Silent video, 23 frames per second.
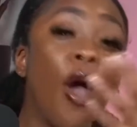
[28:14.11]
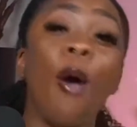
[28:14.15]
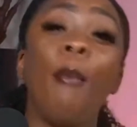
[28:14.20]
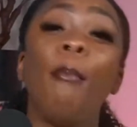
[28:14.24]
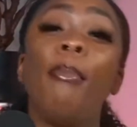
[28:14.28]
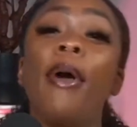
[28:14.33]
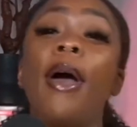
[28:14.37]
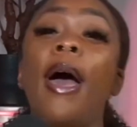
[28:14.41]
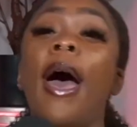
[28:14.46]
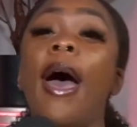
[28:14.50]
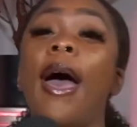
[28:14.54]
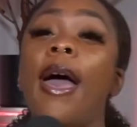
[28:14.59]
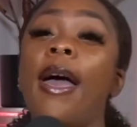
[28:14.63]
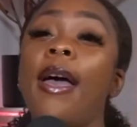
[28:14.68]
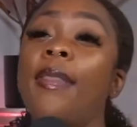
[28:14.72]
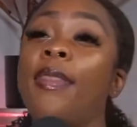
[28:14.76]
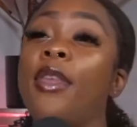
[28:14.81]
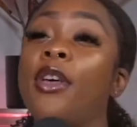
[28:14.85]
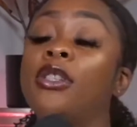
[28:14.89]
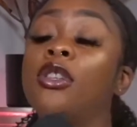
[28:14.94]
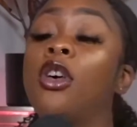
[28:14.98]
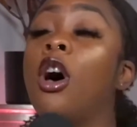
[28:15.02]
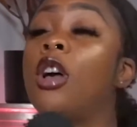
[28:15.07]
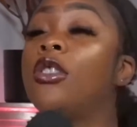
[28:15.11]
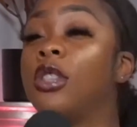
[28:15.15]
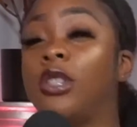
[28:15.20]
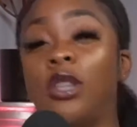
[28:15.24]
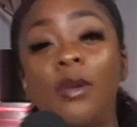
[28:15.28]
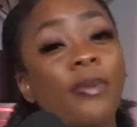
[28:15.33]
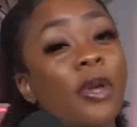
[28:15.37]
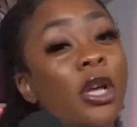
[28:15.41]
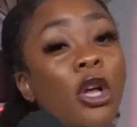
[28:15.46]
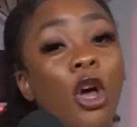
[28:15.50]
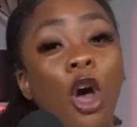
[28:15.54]
But there's also
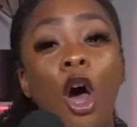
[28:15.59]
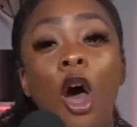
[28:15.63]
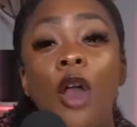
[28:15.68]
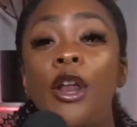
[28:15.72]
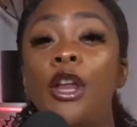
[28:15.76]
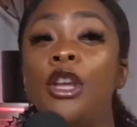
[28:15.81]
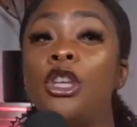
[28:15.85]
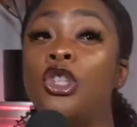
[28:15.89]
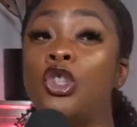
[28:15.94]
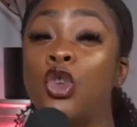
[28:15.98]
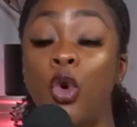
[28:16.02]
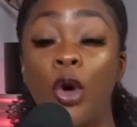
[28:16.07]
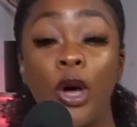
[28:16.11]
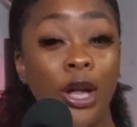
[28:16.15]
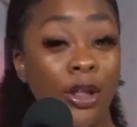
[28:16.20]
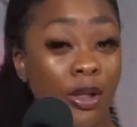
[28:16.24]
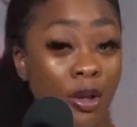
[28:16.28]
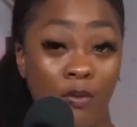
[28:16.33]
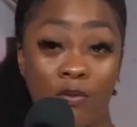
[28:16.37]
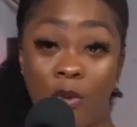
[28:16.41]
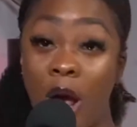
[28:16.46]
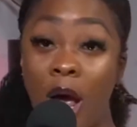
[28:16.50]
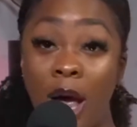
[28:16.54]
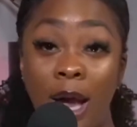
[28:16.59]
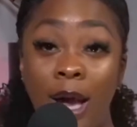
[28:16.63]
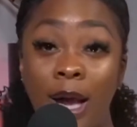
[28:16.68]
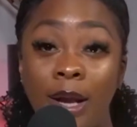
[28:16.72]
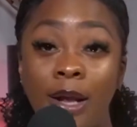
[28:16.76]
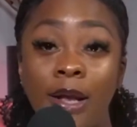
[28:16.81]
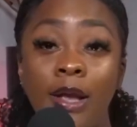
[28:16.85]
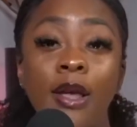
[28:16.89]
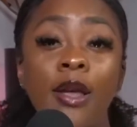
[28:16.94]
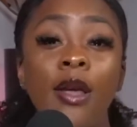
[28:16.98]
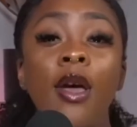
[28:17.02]
something called enjoying the
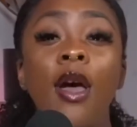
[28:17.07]
ride.